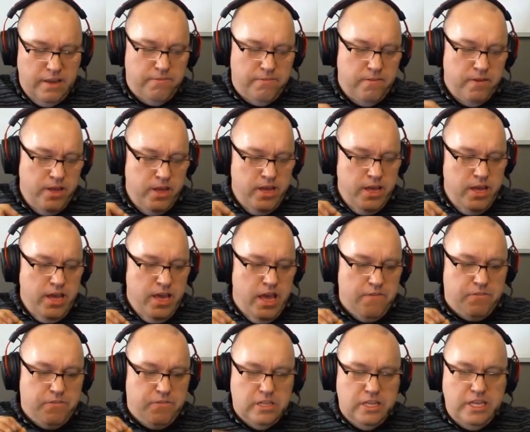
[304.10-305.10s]
if
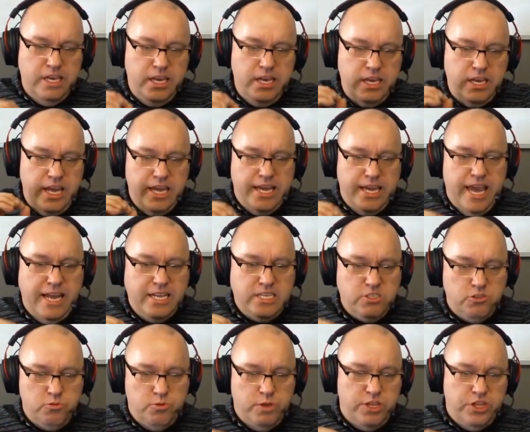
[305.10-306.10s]
if a lead
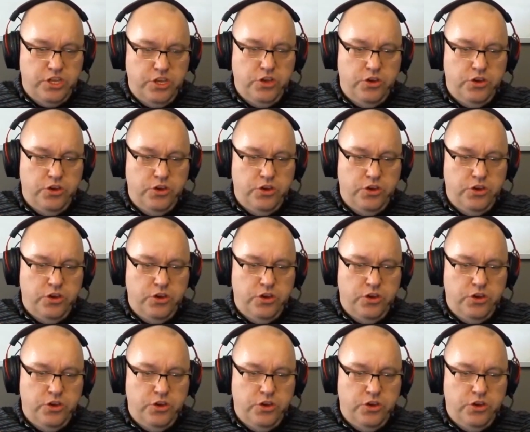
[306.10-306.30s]
engages with